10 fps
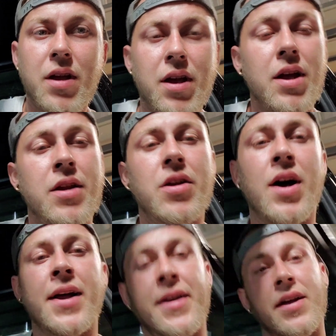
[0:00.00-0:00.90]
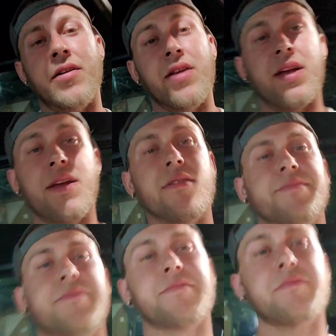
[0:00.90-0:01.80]
and ideally
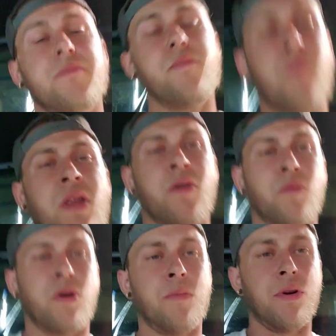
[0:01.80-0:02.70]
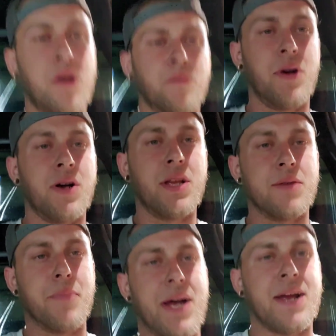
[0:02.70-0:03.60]
you'd want to put your bung at the
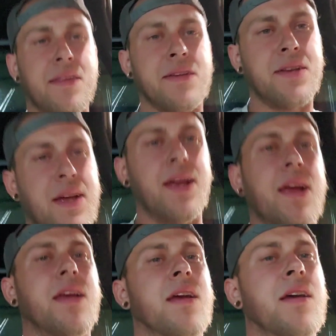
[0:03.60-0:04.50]
back of the tank.